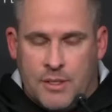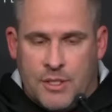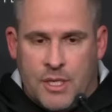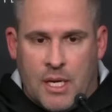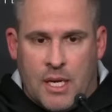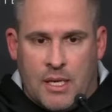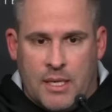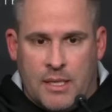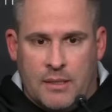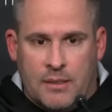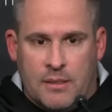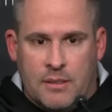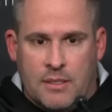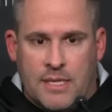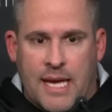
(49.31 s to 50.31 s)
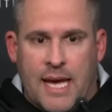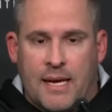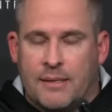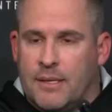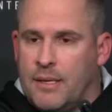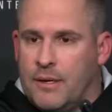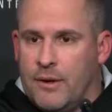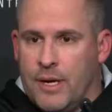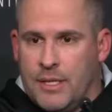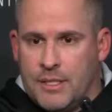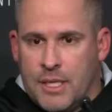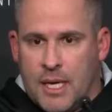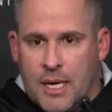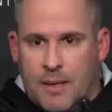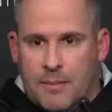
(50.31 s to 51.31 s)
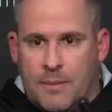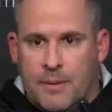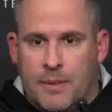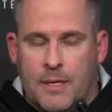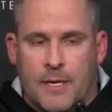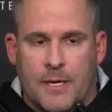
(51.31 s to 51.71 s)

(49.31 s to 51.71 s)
Sean and Zach did a great job,